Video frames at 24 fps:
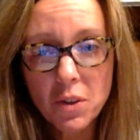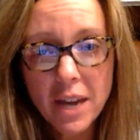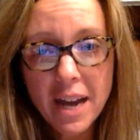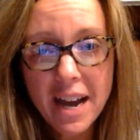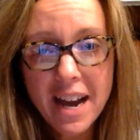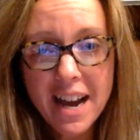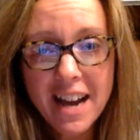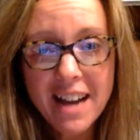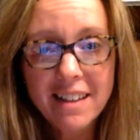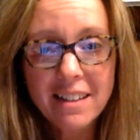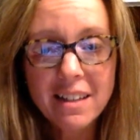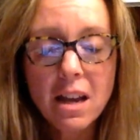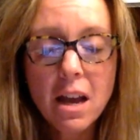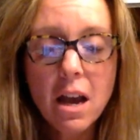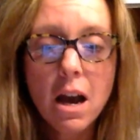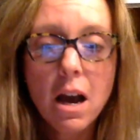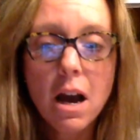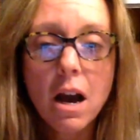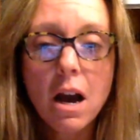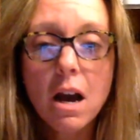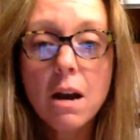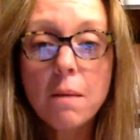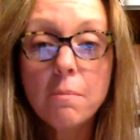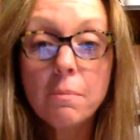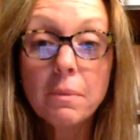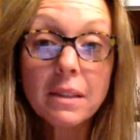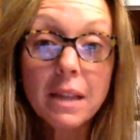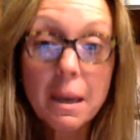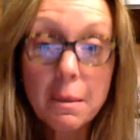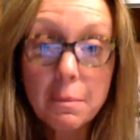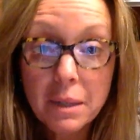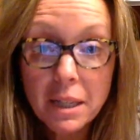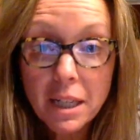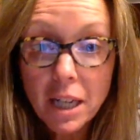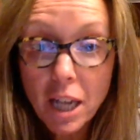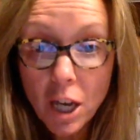that,
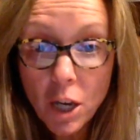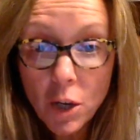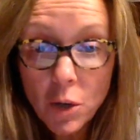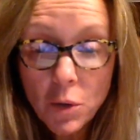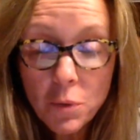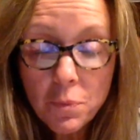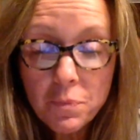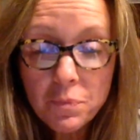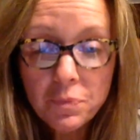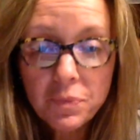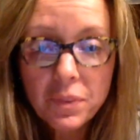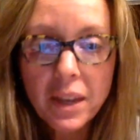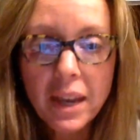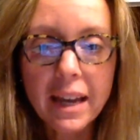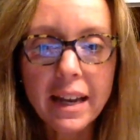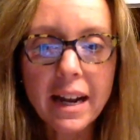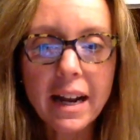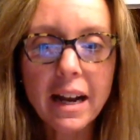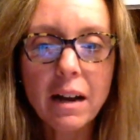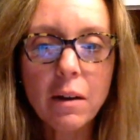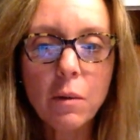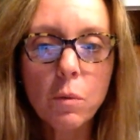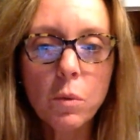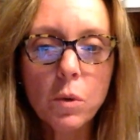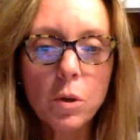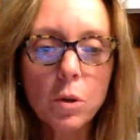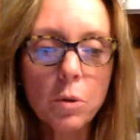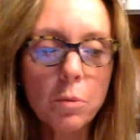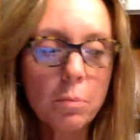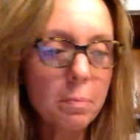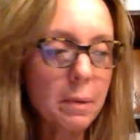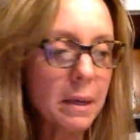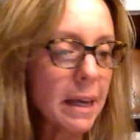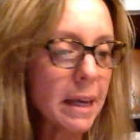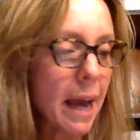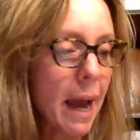let me know, and I will
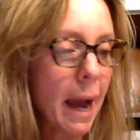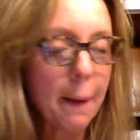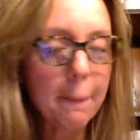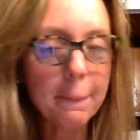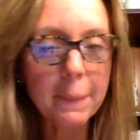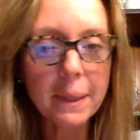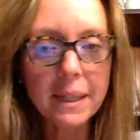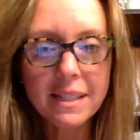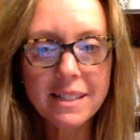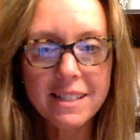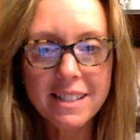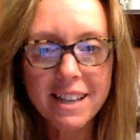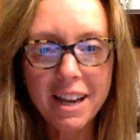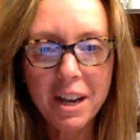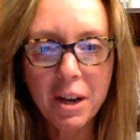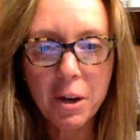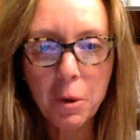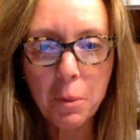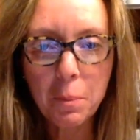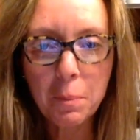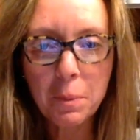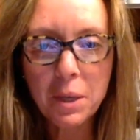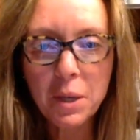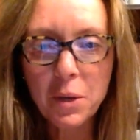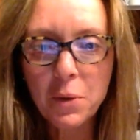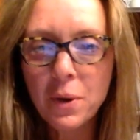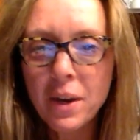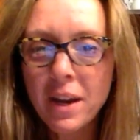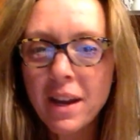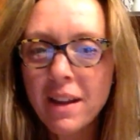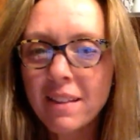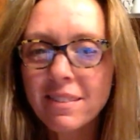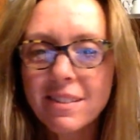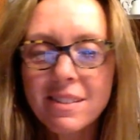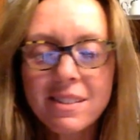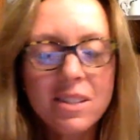be happy to help you.
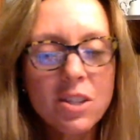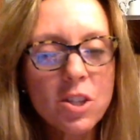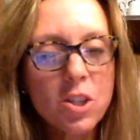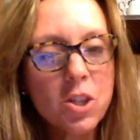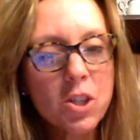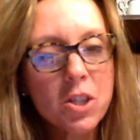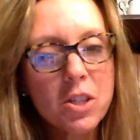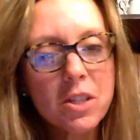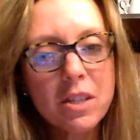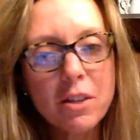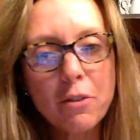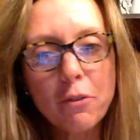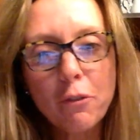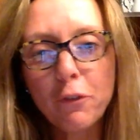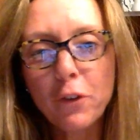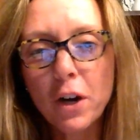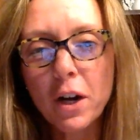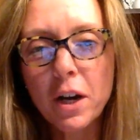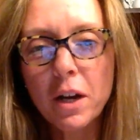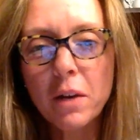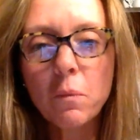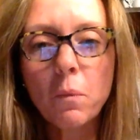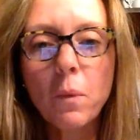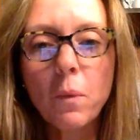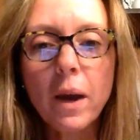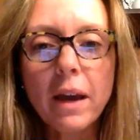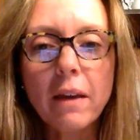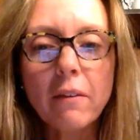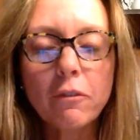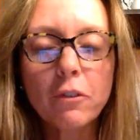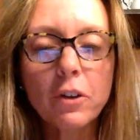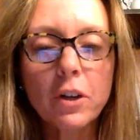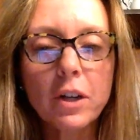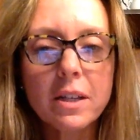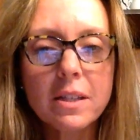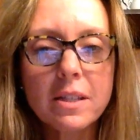This is just a fun way
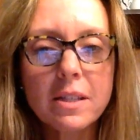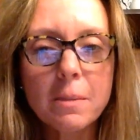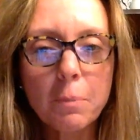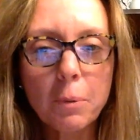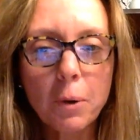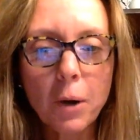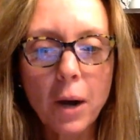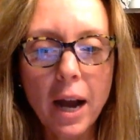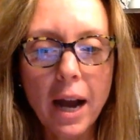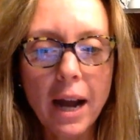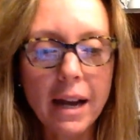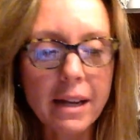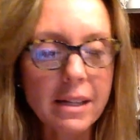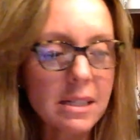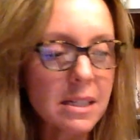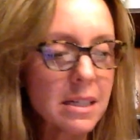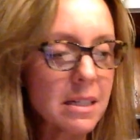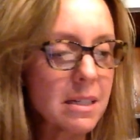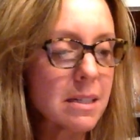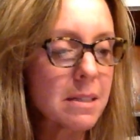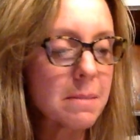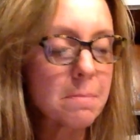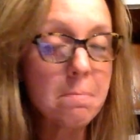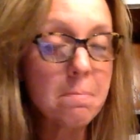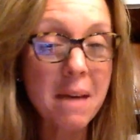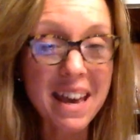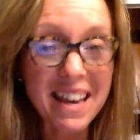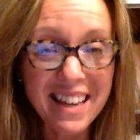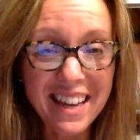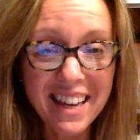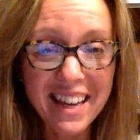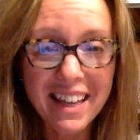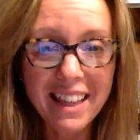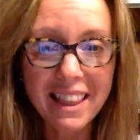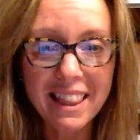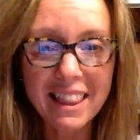for us to practice
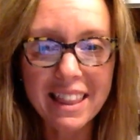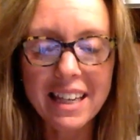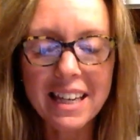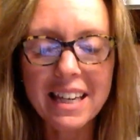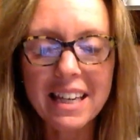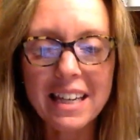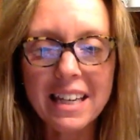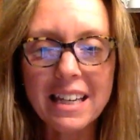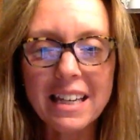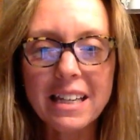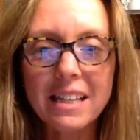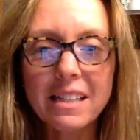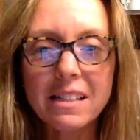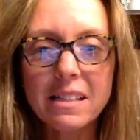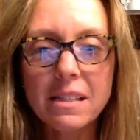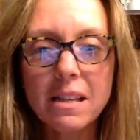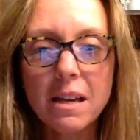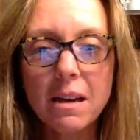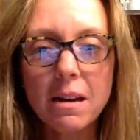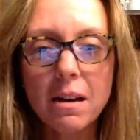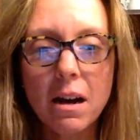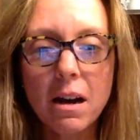making things,